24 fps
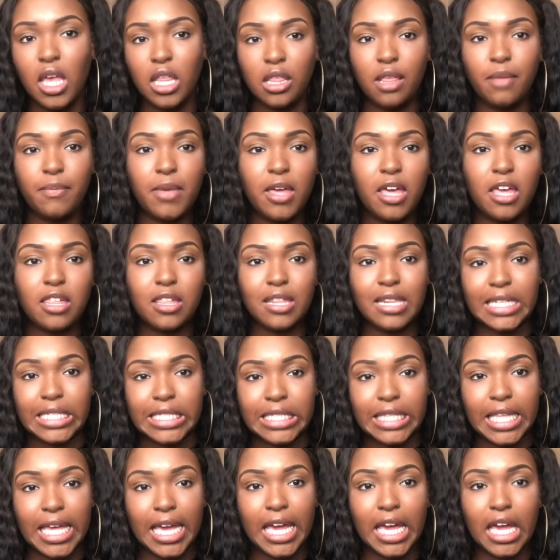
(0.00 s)
the beach, and it's
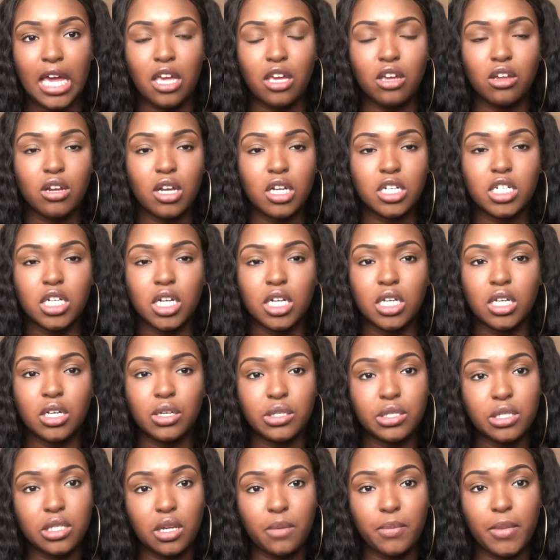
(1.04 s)
late, and you're not trying to go
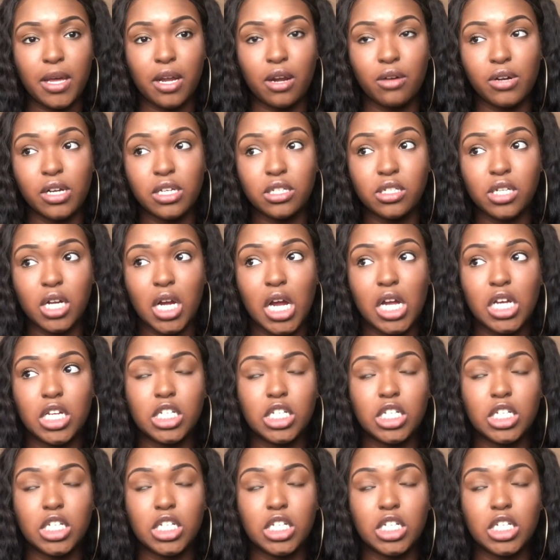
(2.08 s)
sit up at a restaurant.